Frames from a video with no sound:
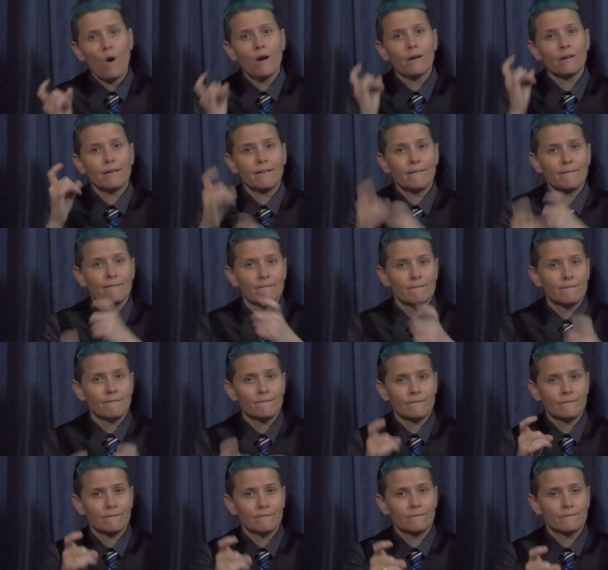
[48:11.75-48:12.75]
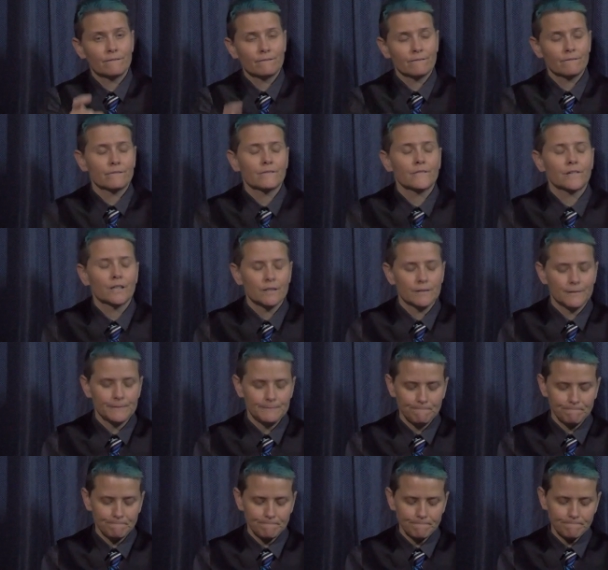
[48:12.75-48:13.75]
And now we take a moment
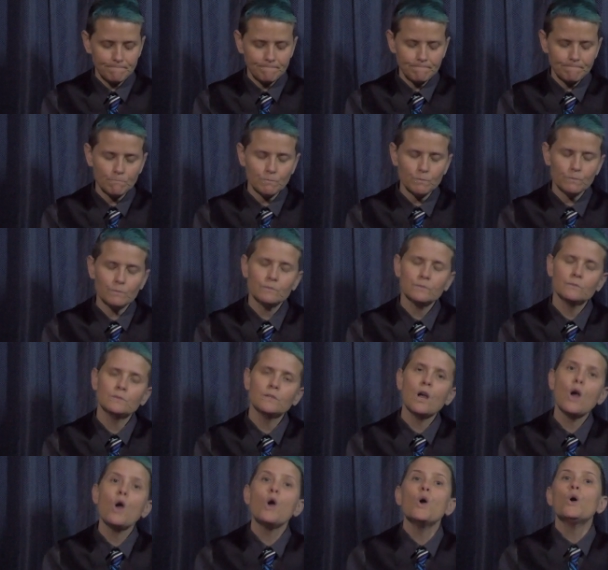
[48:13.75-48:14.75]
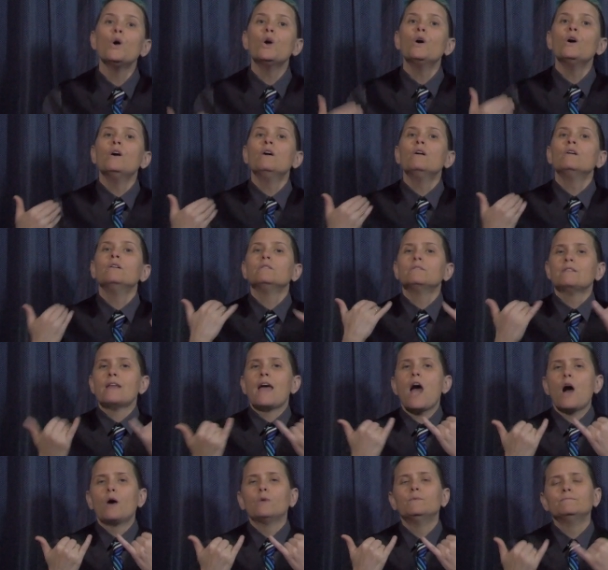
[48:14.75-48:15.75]
to, with a closing prayer
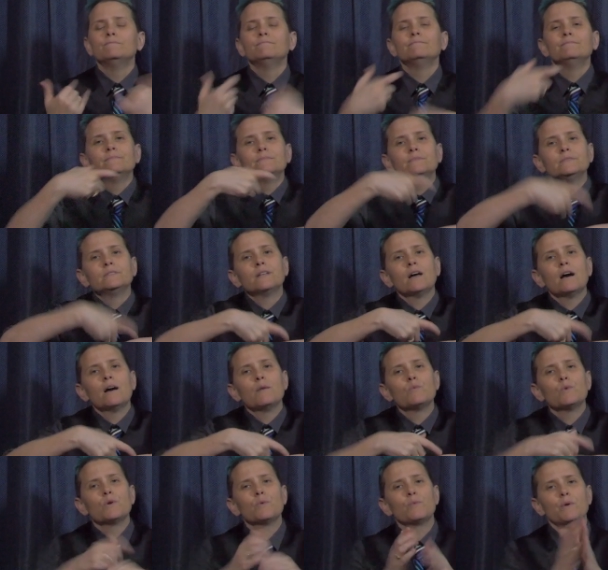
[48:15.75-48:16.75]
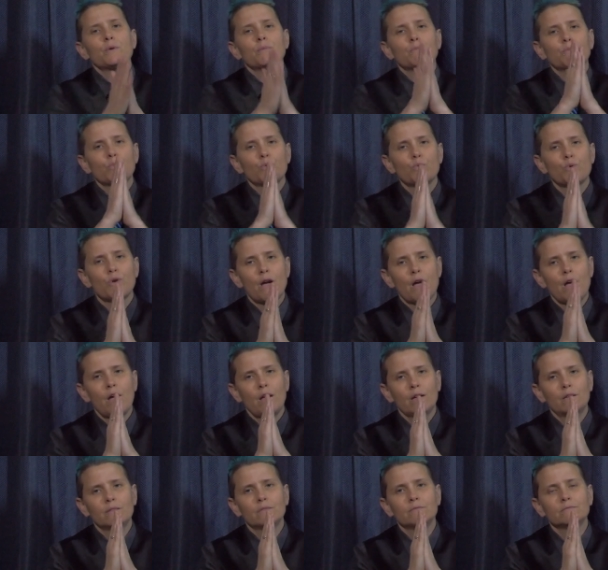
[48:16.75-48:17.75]
and benediction, bring
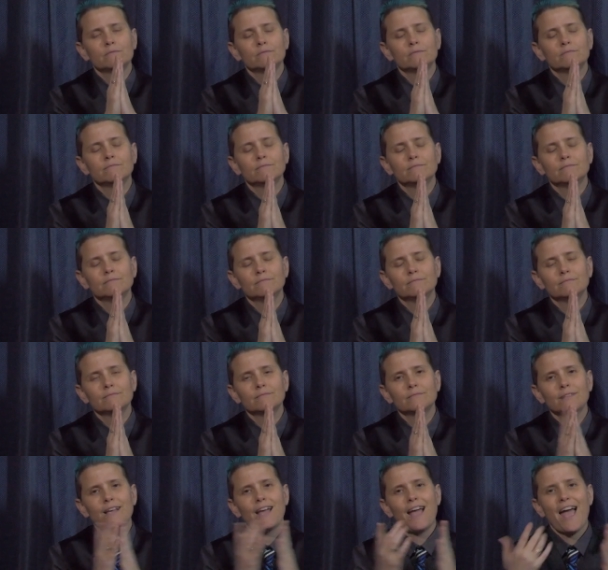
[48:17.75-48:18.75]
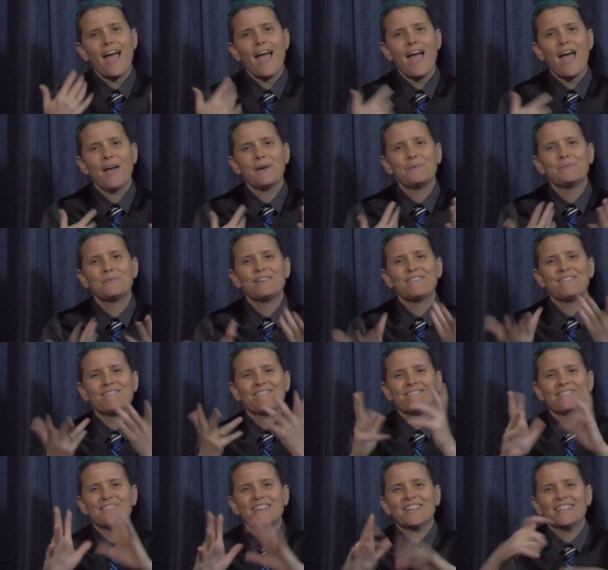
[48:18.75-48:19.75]
a beautiful end to
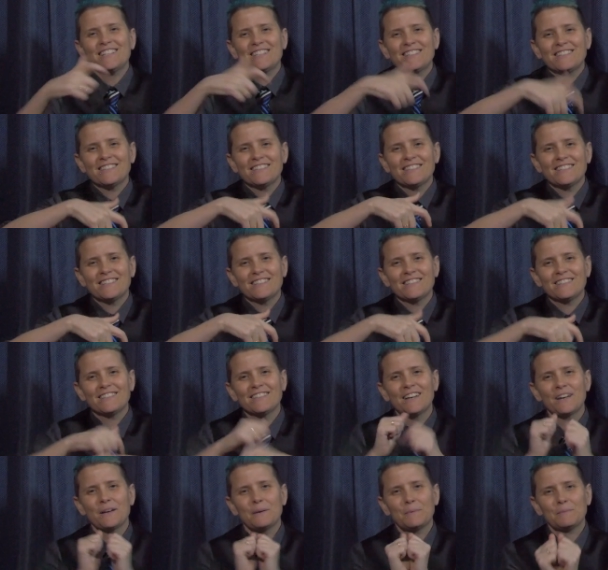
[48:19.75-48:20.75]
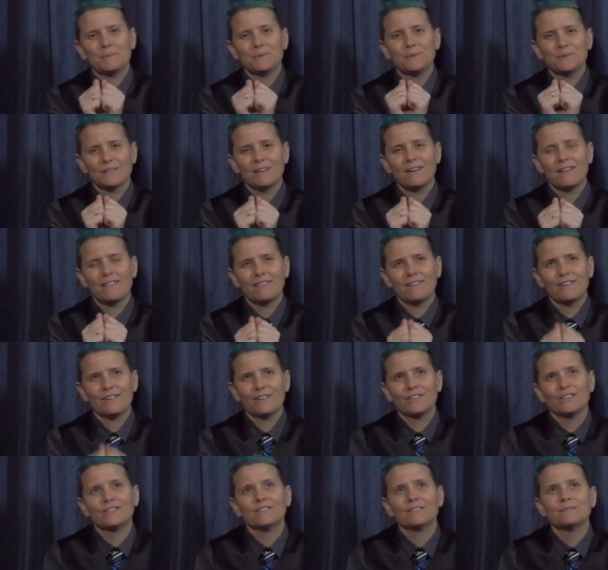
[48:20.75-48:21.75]
this sweet, sweet time together
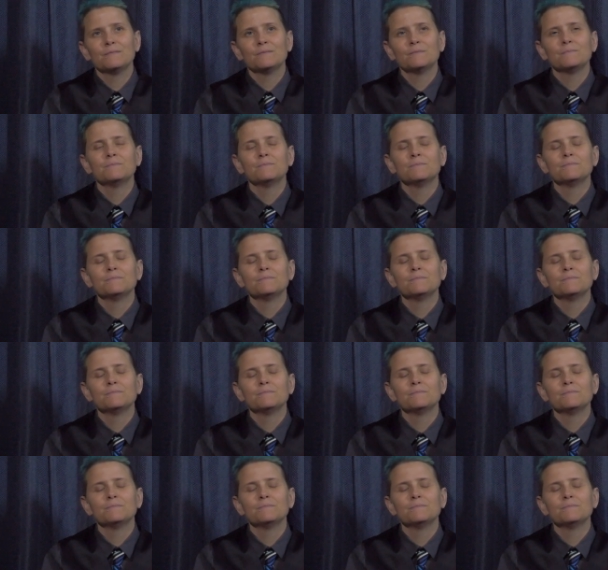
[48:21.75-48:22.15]
tonight.